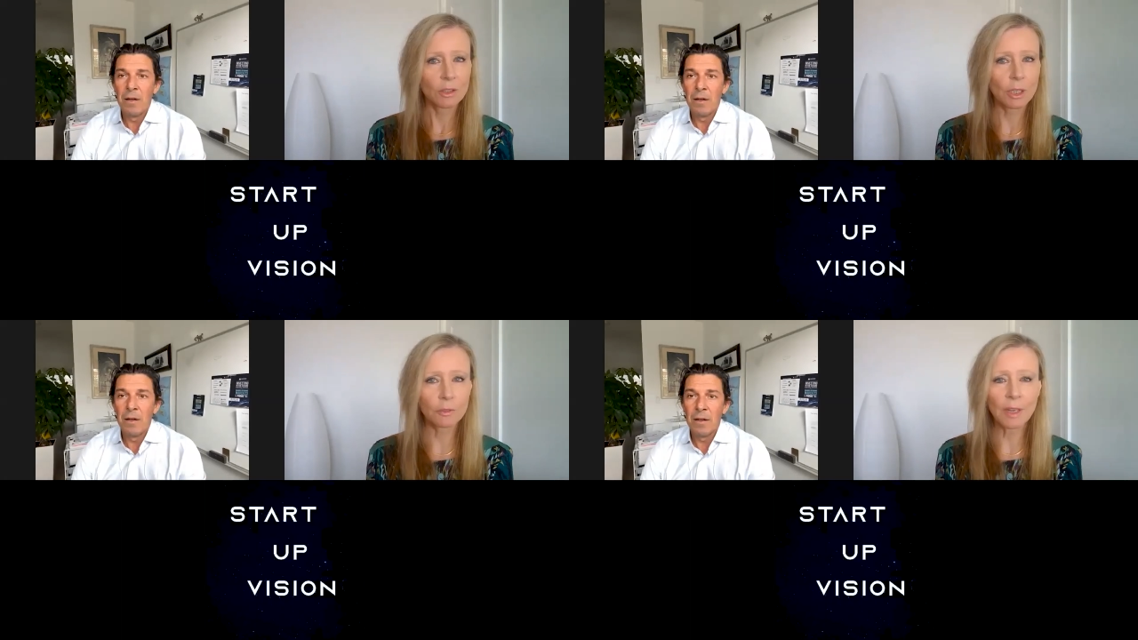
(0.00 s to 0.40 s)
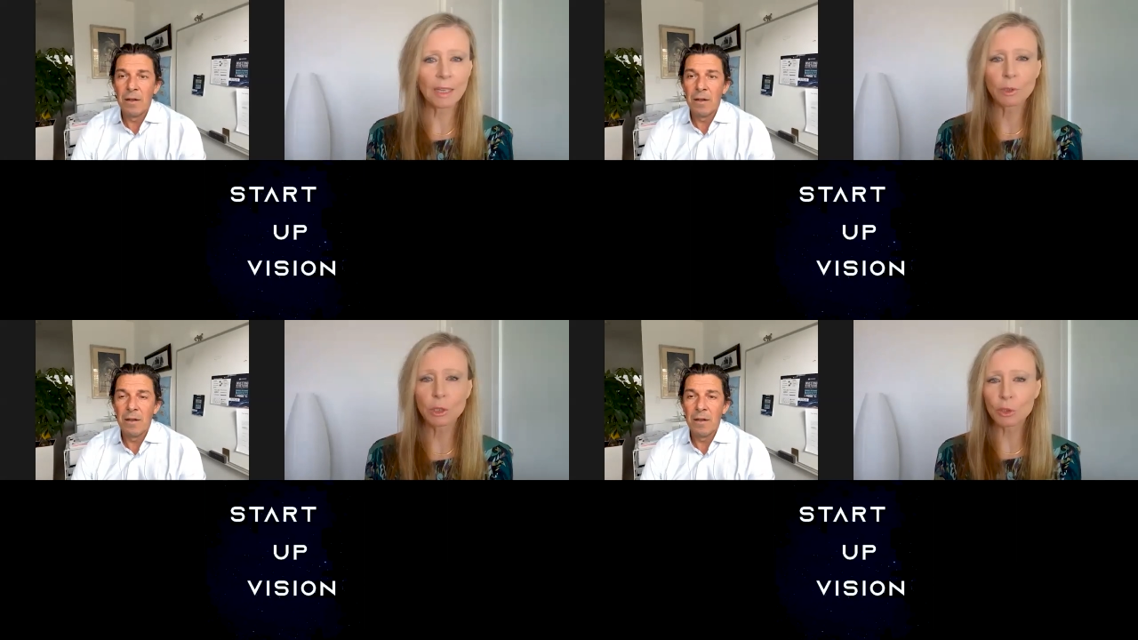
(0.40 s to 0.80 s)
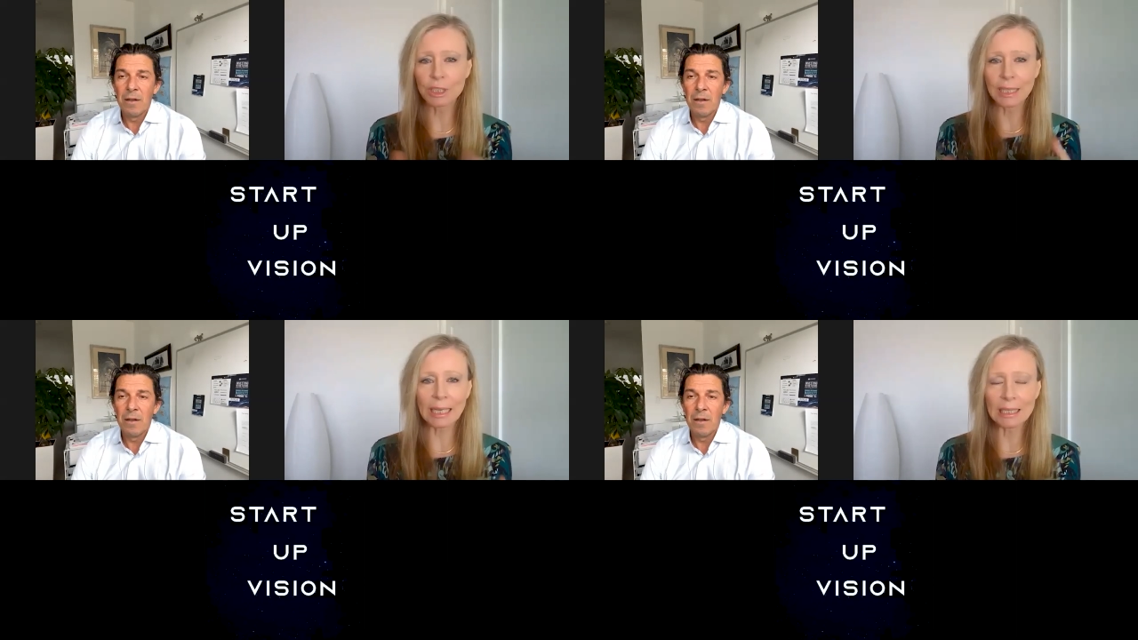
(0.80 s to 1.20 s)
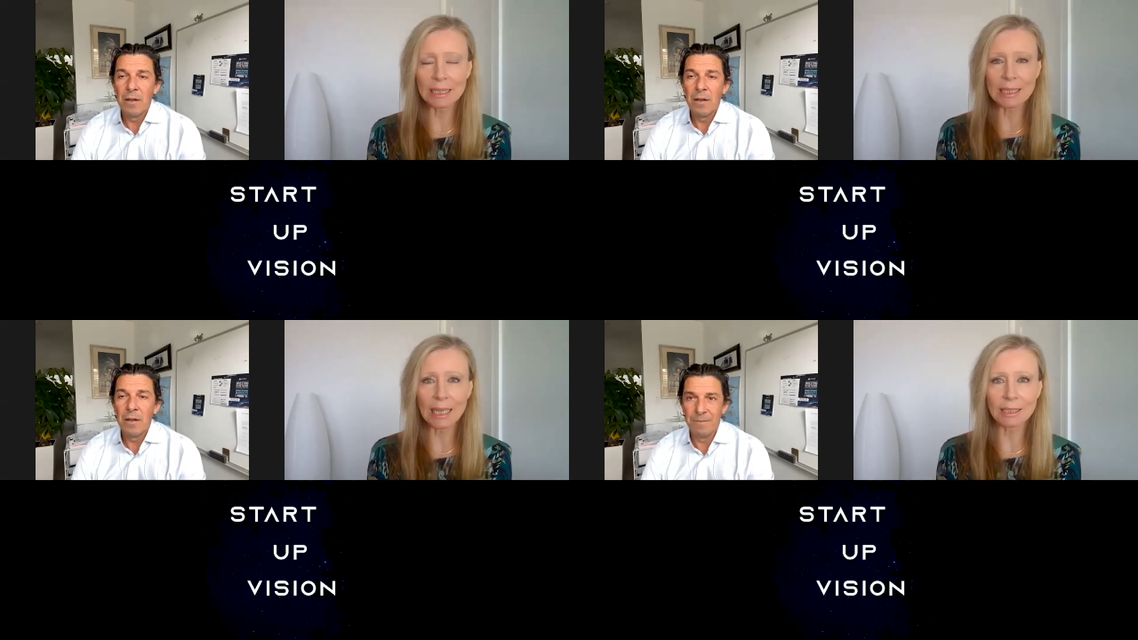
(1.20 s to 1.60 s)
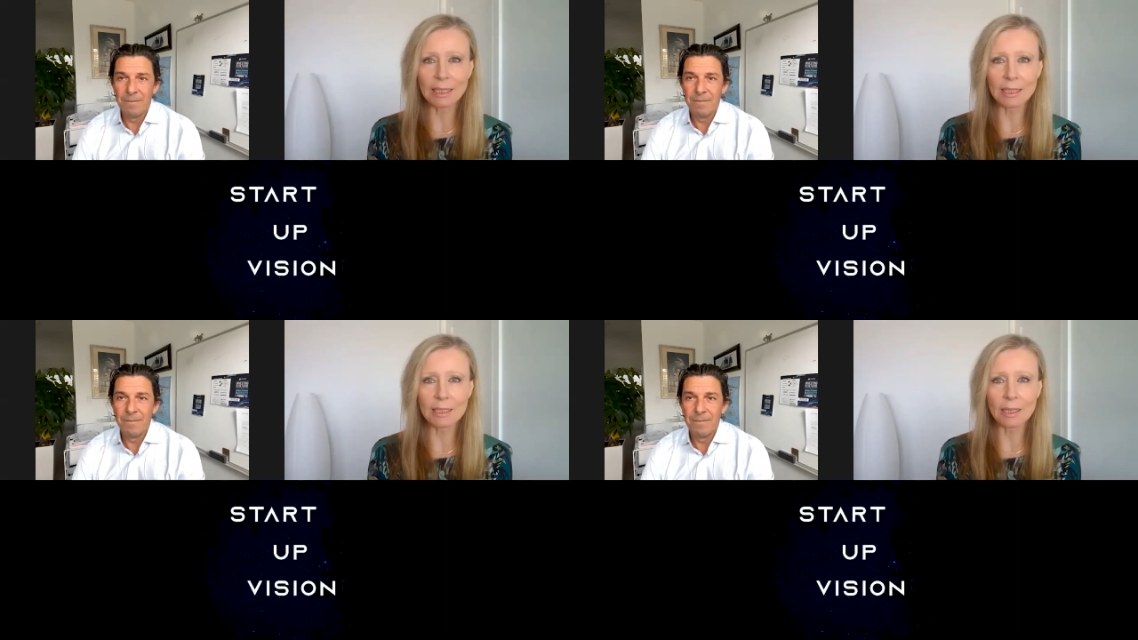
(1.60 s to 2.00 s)
Speaker 1: So in fact, what you're saying is
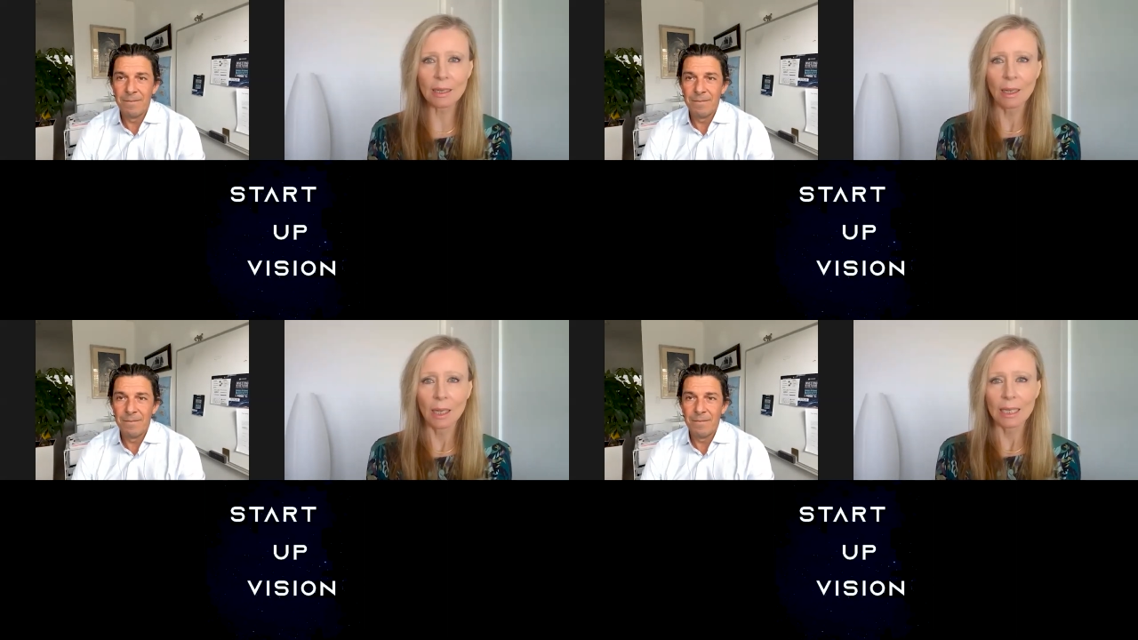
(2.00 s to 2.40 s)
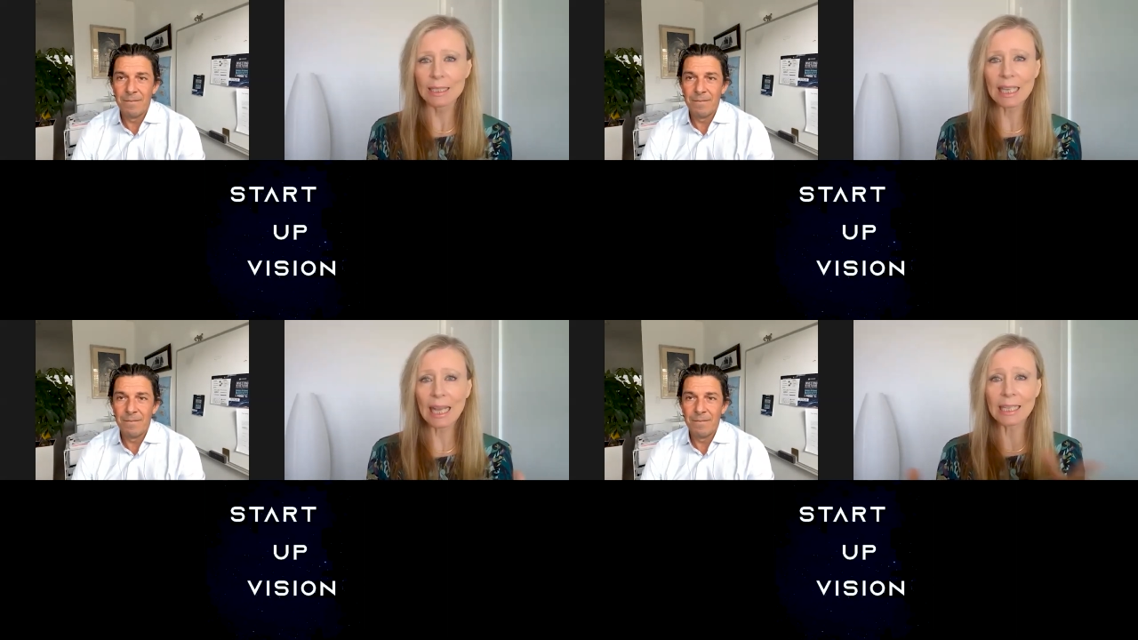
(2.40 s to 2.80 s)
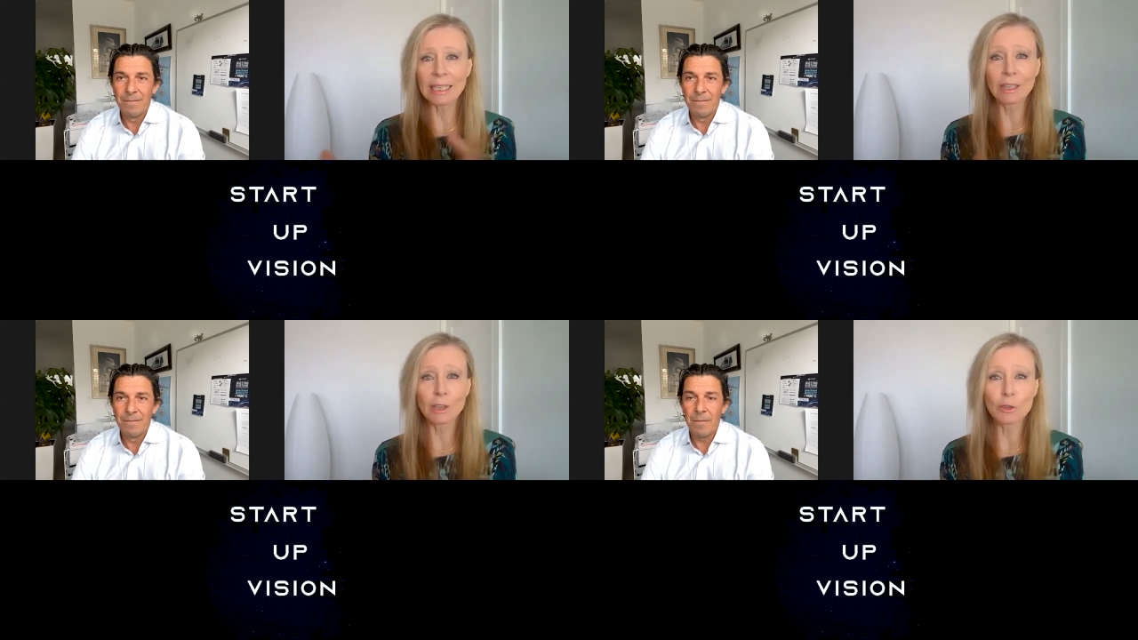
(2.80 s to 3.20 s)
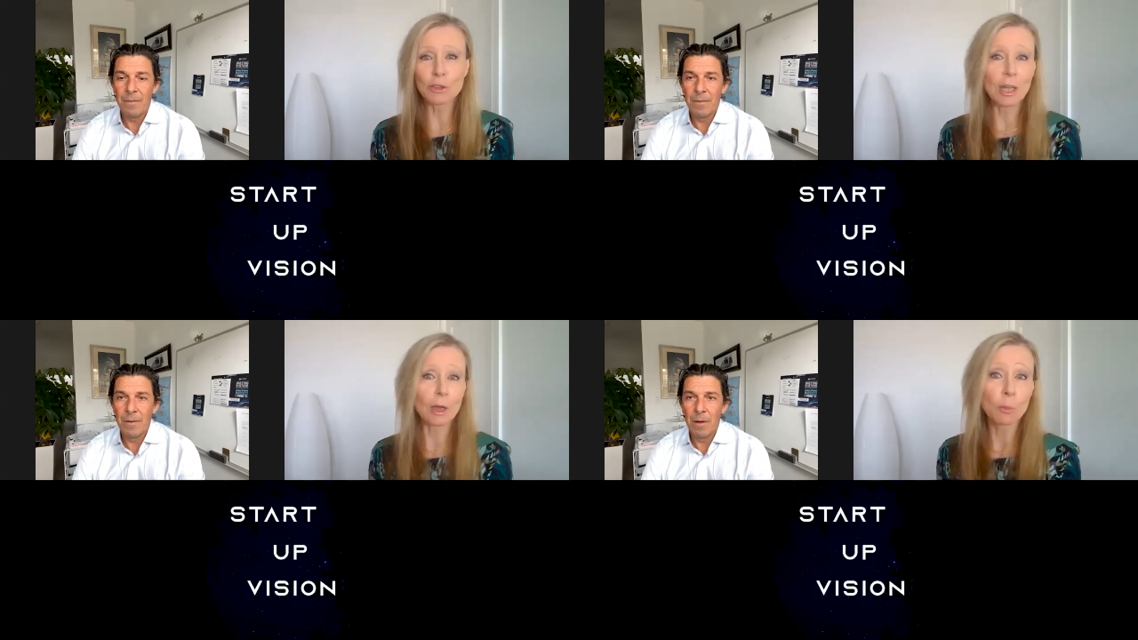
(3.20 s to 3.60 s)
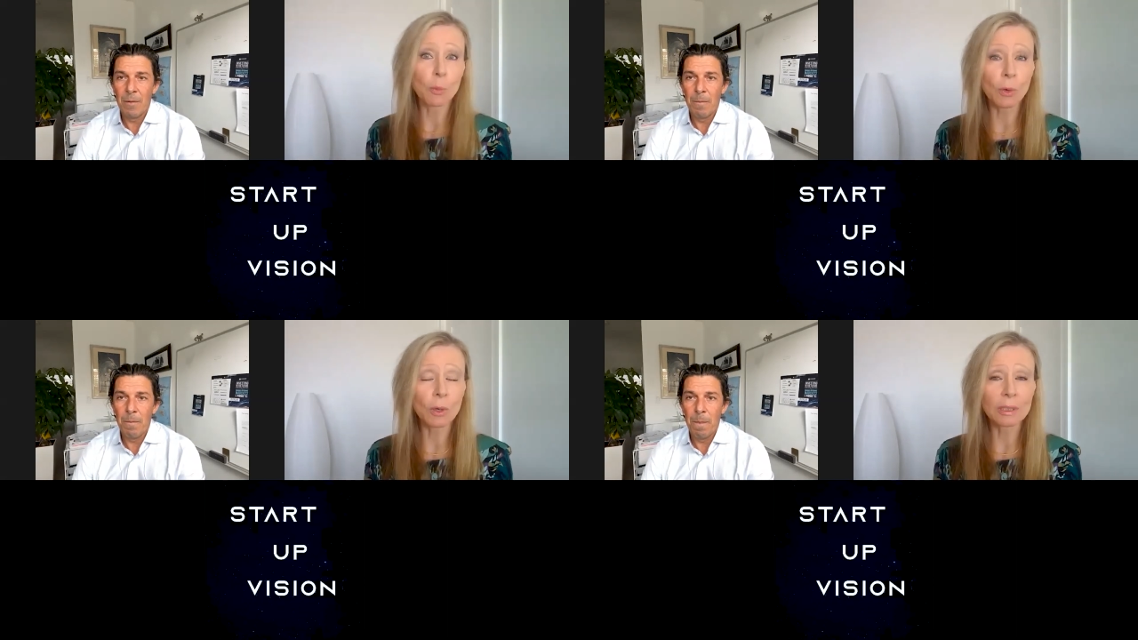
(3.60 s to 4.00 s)
that it's like in the
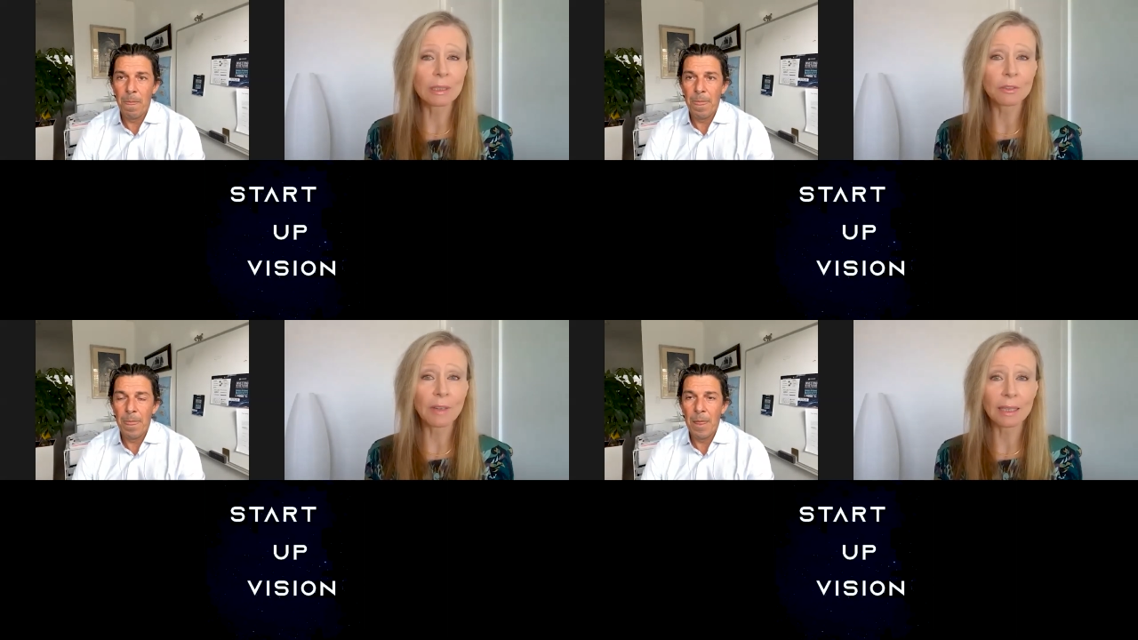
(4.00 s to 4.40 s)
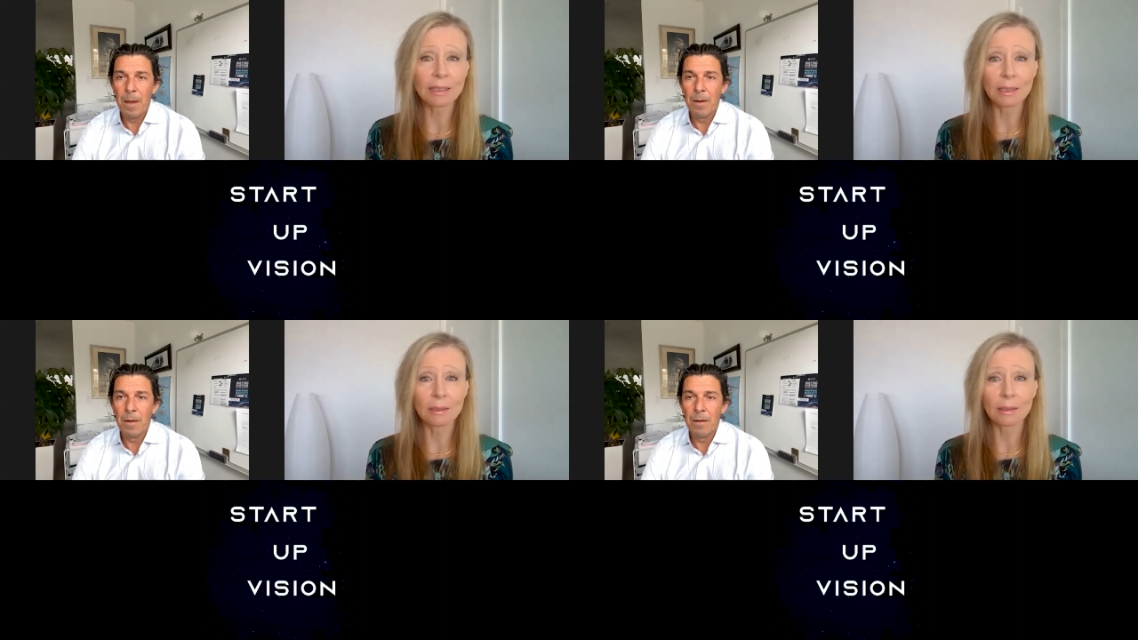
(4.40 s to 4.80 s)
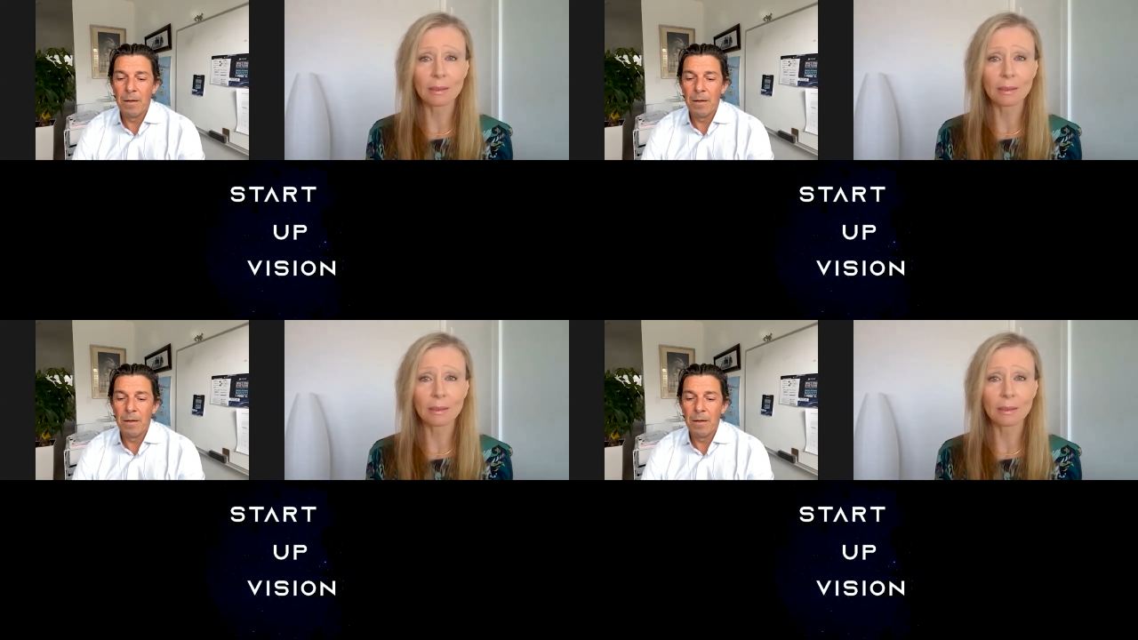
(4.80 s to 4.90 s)
startup world. In fact,